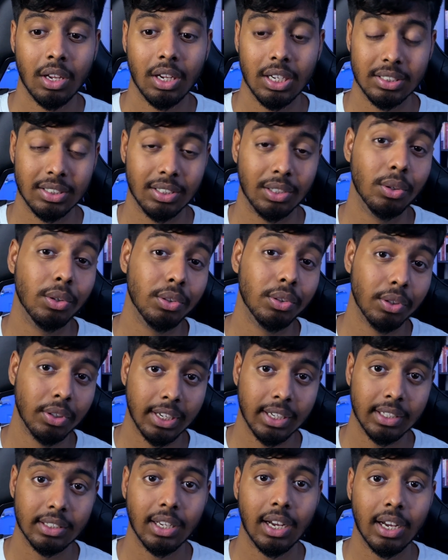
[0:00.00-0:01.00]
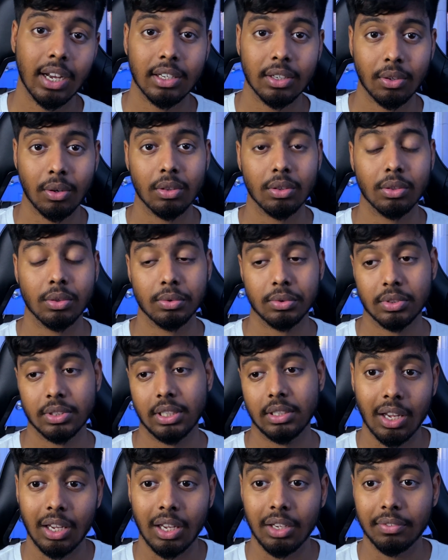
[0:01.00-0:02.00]
is it good to take that and all those
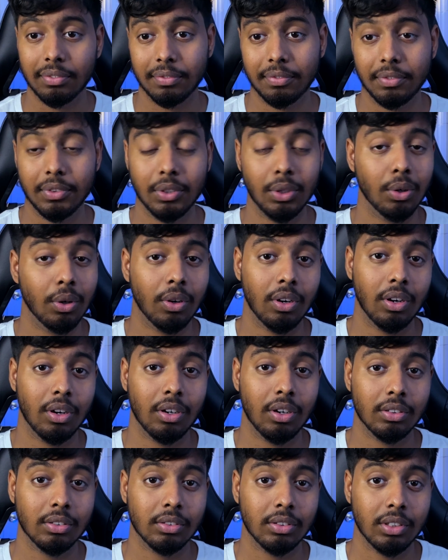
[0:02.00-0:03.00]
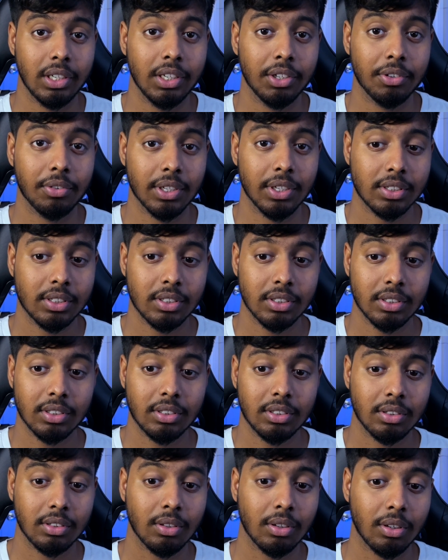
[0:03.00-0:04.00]
things if you're interested
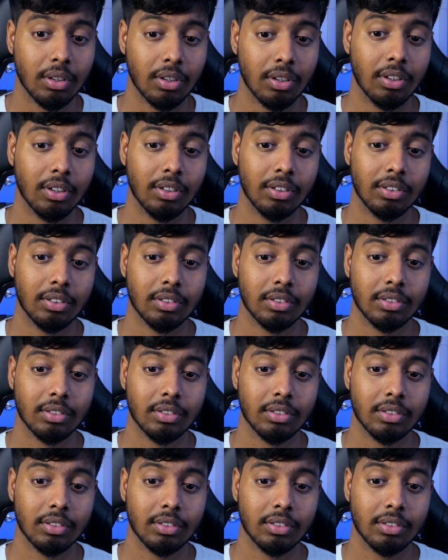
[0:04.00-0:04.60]
or